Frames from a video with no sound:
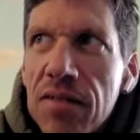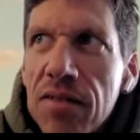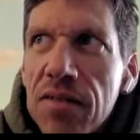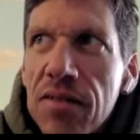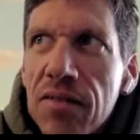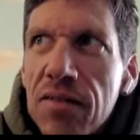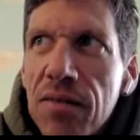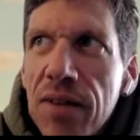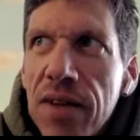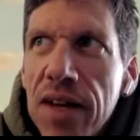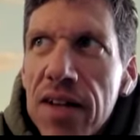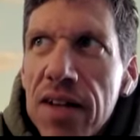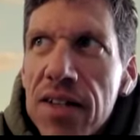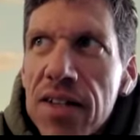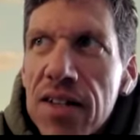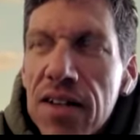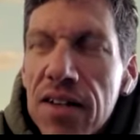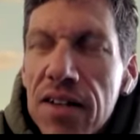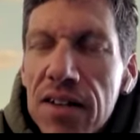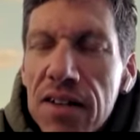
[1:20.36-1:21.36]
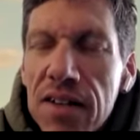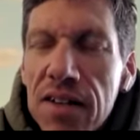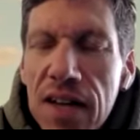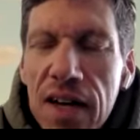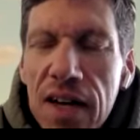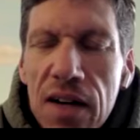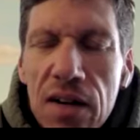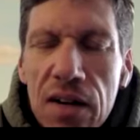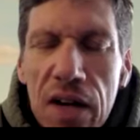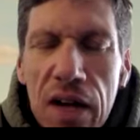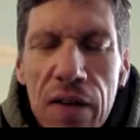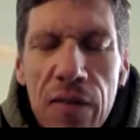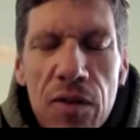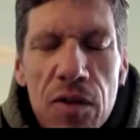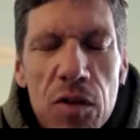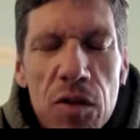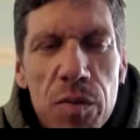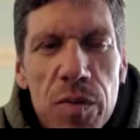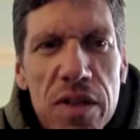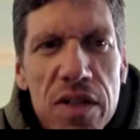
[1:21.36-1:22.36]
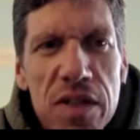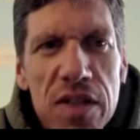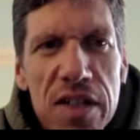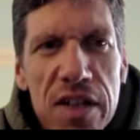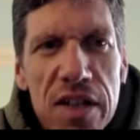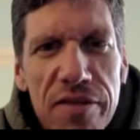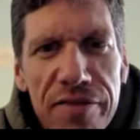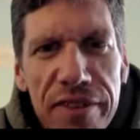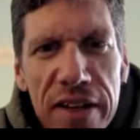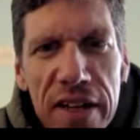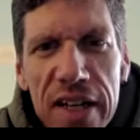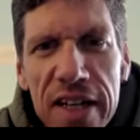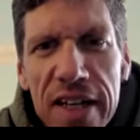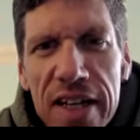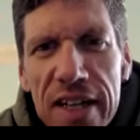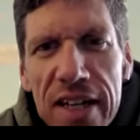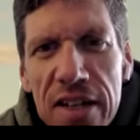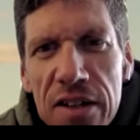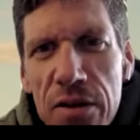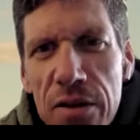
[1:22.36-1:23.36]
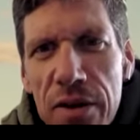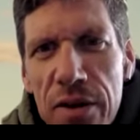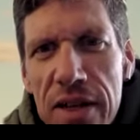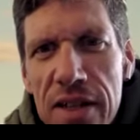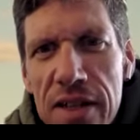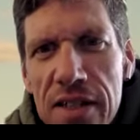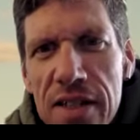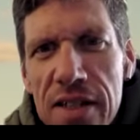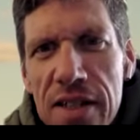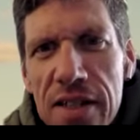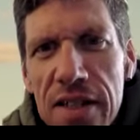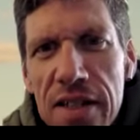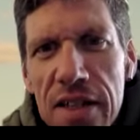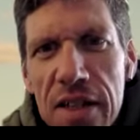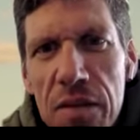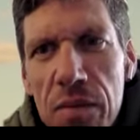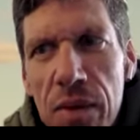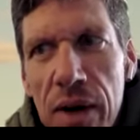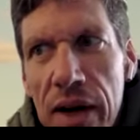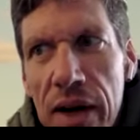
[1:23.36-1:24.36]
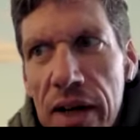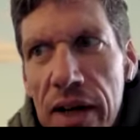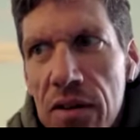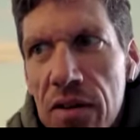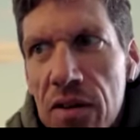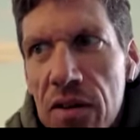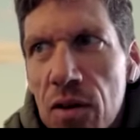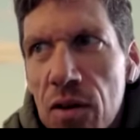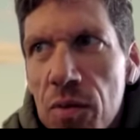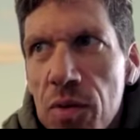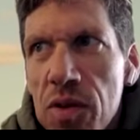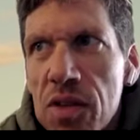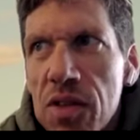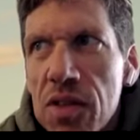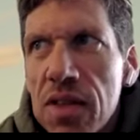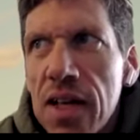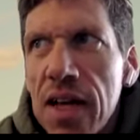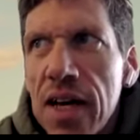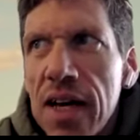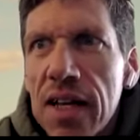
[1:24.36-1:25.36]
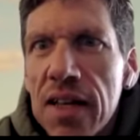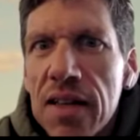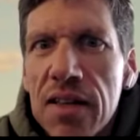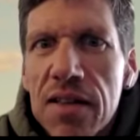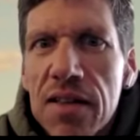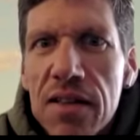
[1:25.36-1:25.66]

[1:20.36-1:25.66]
when I started out, I was specifically interested in microbes that